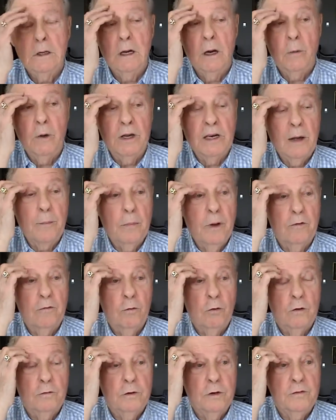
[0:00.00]
And we got up about
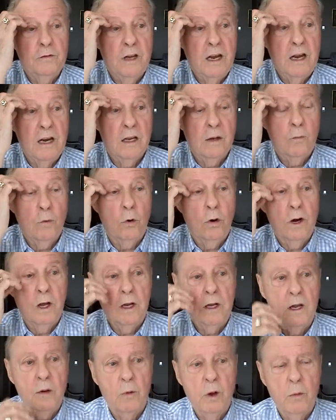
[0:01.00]
4.15 in the
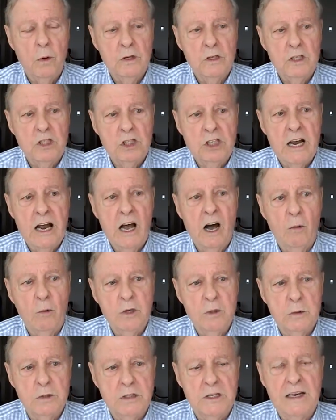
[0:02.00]
morning, and then we went to chow,
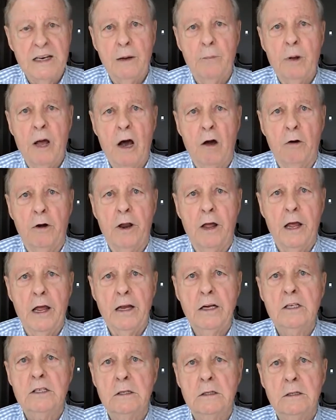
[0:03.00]
which was Johnny powdered
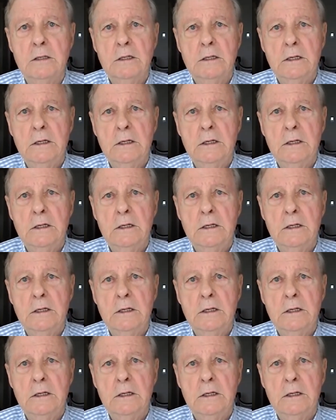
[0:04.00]
eggs.